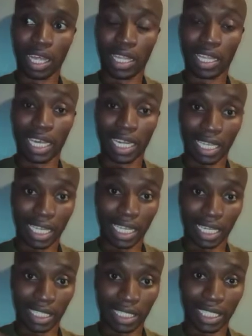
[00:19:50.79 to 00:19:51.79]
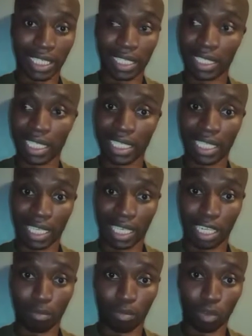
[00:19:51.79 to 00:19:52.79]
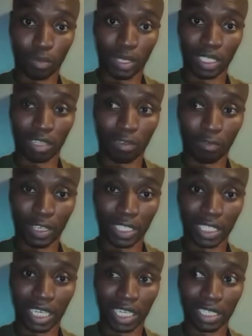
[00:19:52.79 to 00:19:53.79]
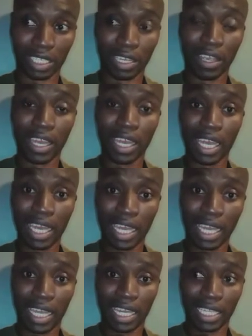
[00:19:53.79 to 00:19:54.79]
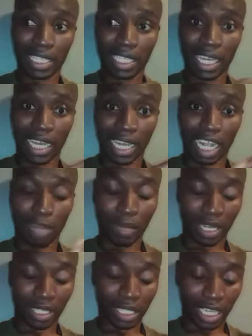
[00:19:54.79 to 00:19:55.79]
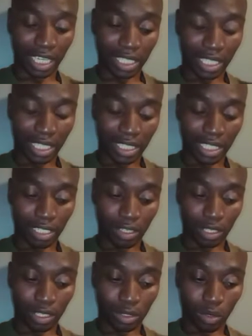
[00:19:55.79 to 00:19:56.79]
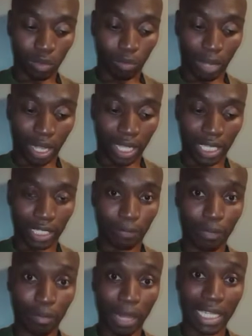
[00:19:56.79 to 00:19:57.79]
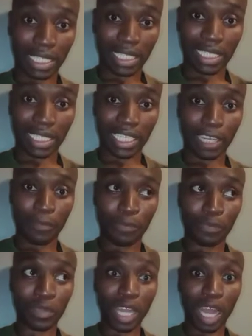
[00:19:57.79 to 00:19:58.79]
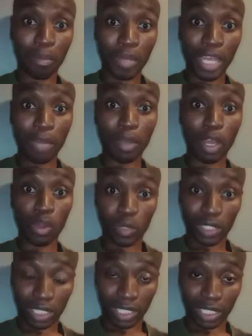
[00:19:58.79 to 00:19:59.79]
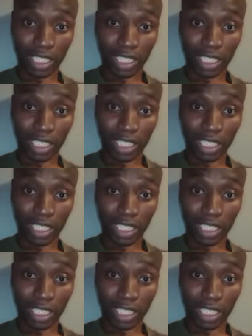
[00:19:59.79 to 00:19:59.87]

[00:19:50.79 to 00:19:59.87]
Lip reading: the real returns that they can promise investors. and companies that are listed in the stock market might see paper losses